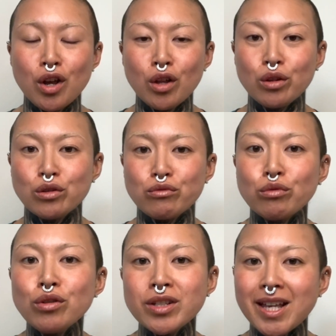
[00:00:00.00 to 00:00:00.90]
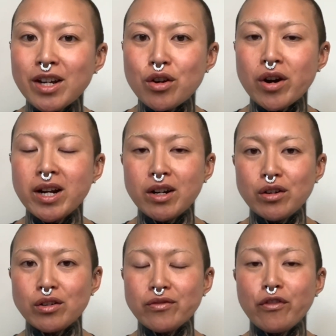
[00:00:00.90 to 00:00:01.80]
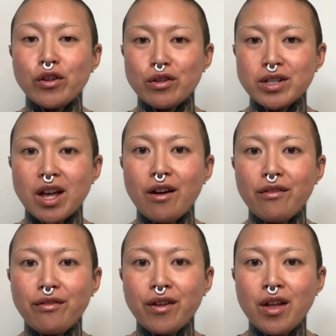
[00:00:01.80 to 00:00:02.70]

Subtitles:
those rules that you created for yourself,